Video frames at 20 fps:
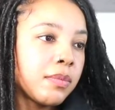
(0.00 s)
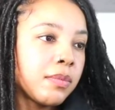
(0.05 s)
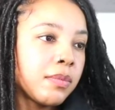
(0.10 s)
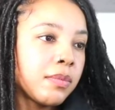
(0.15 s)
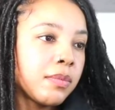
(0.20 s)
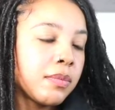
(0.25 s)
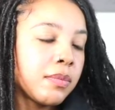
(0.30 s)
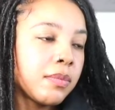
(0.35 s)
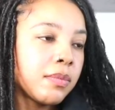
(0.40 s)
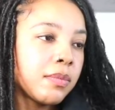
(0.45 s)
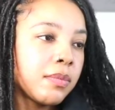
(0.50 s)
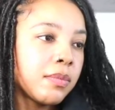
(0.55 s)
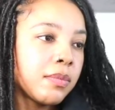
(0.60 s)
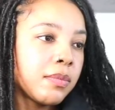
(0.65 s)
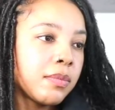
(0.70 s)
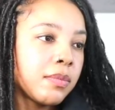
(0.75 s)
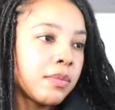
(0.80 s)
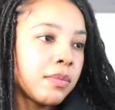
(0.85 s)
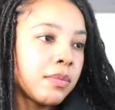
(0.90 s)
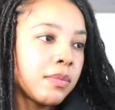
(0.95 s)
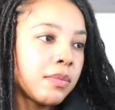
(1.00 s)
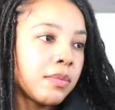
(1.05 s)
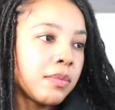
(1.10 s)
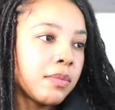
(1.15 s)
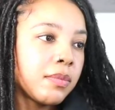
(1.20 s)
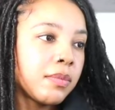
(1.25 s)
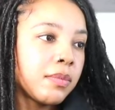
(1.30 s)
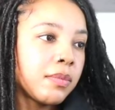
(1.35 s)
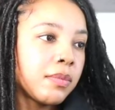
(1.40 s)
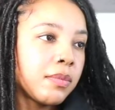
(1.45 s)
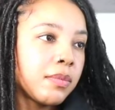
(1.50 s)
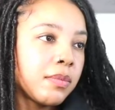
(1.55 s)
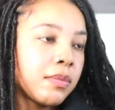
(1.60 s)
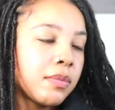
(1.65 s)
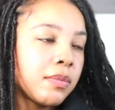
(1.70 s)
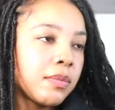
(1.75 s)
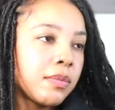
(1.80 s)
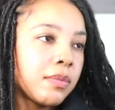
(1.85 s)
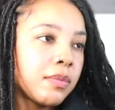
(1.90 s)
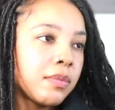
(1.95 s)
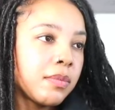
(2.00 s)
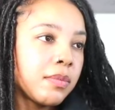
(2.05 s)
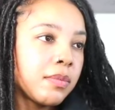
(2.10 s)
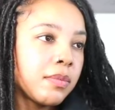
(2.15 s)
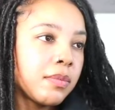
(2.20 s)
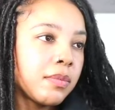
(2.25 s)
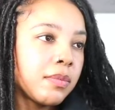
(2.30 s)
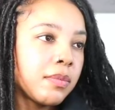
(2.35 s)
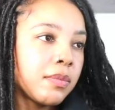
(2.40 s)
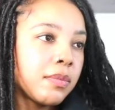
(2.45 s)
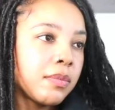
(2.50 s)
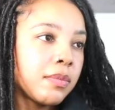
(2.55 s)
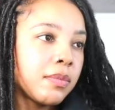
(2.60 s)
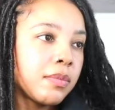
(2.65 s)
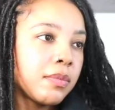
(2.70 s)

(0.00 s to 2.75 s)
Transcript: No words are spoken by the person on screen.